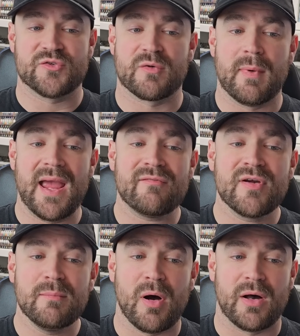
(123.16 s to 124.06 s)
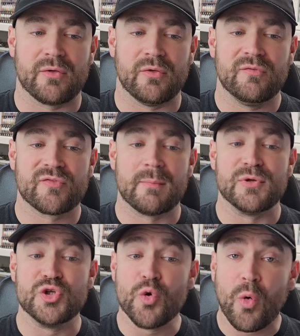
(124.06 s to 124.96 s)
from every model from
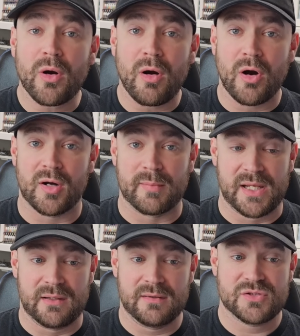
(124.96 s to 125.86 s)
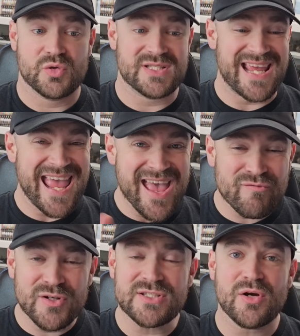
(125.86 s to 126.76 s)
your army. So it's
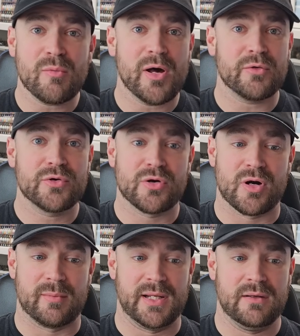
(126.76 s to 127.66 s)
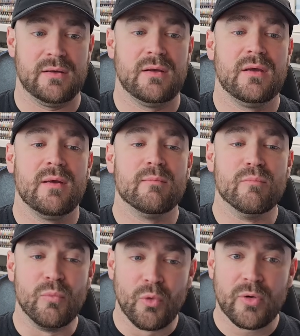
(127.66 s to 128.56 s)
every single model in your army,
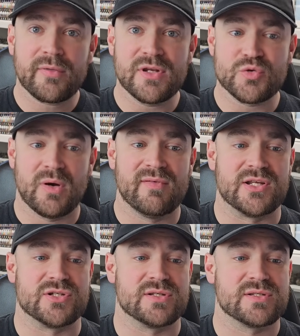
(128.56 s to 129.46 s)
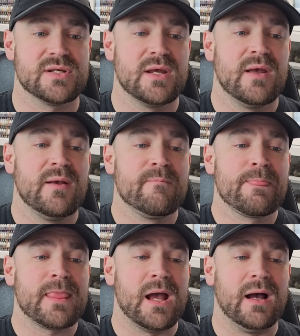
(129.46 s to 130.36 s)
more than 12 inches,
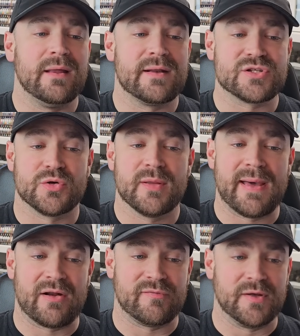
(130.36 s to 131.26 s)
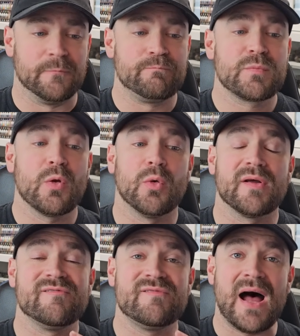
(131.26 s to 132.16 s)
that is on the battlefield. On
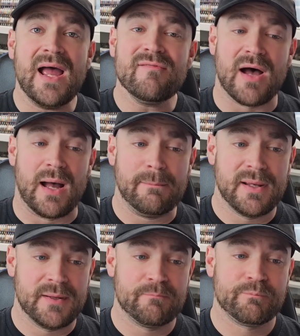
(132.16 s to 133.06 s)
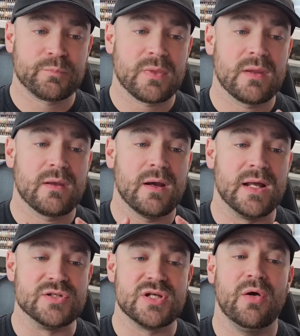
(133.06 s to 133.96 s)
a 5 up,
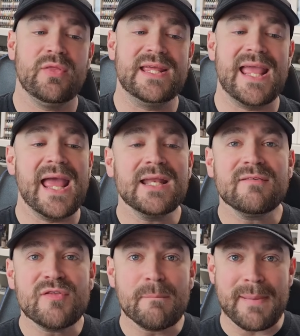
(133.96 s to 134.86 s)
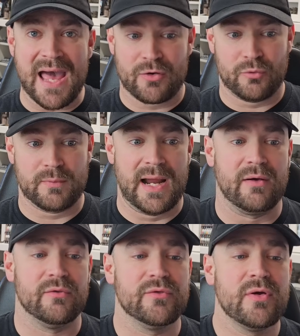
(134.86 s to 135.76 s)
until the end of the battle
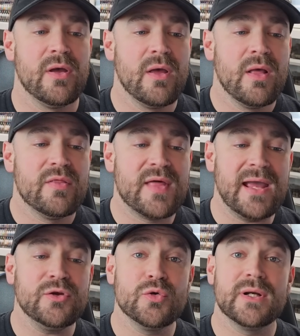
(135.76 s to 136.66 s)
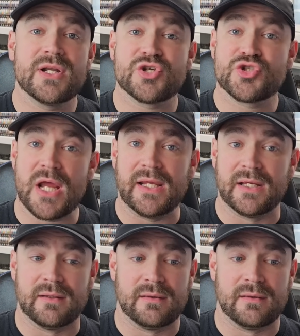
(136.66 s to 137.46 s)
round, that unit is shaken.